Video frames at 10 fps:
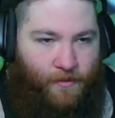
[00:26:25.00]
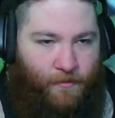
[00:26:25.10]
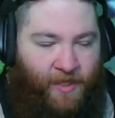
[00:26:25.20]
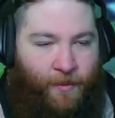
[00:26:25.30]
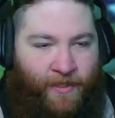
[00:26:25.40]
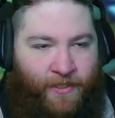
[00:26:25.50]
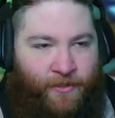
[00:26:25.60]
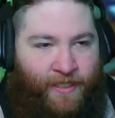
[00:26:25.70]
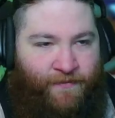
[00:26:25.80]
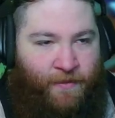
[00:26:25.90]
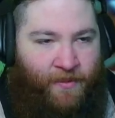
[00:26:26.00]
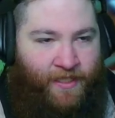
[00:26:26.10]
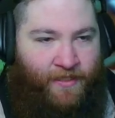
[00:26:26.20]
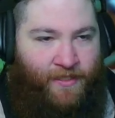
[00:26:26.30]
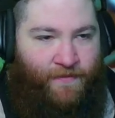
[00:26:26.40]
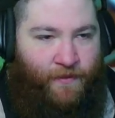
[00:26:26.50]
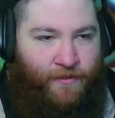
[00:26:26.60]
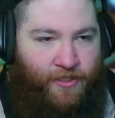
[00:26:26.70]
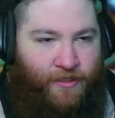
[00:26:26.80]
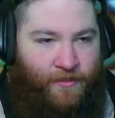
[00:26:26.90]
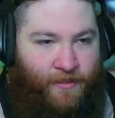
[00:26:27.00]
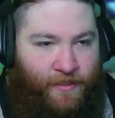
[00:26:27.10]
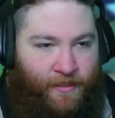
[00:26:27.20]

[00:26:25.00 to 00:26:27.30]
By the way, a trick if you're playing this version,